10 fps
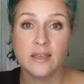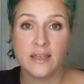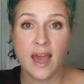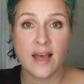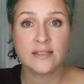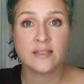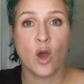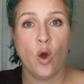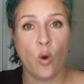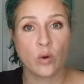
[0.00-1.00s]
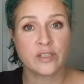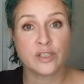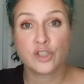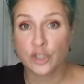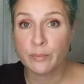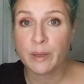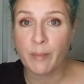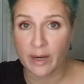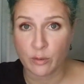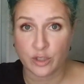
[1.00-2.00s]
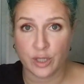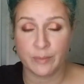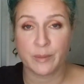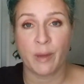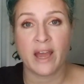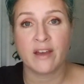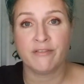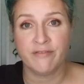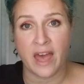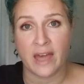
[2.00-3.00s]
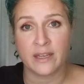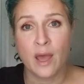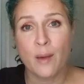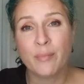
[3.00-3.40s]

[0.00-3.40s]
Yes, horses should be microchipped by a vet,